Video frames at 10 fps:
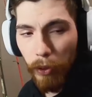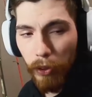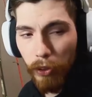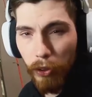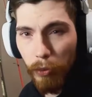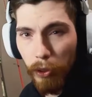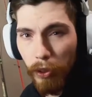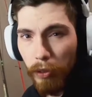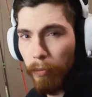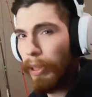2 more,
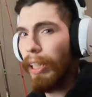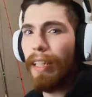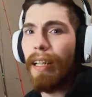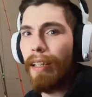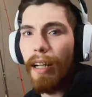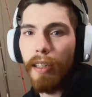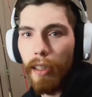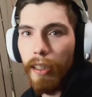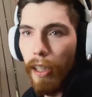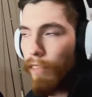but I
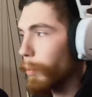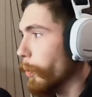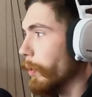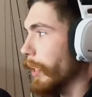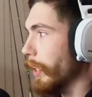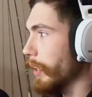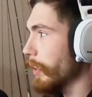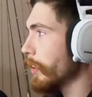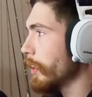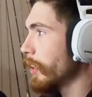gave some away, and
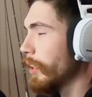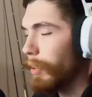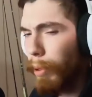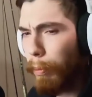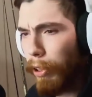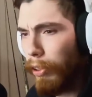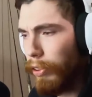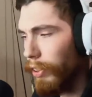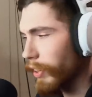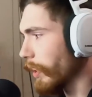my brother and
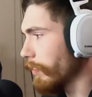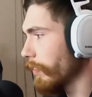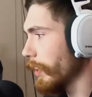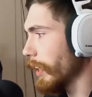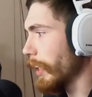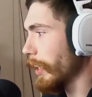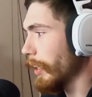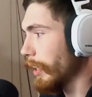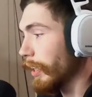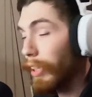stuff, and then
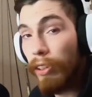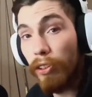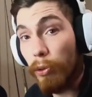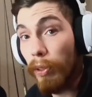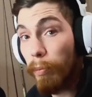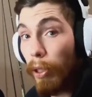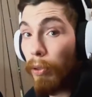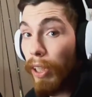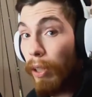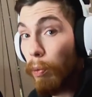2 have broke,
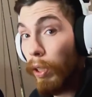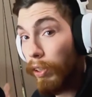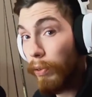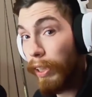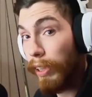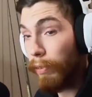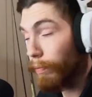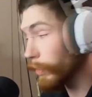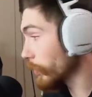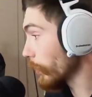and 1 is right here.
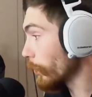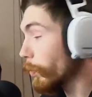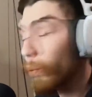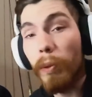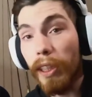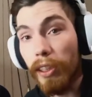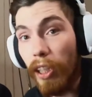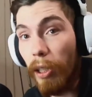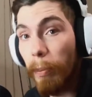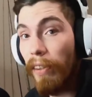So we're going to talk
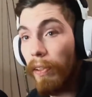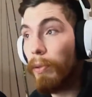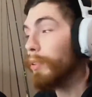about those.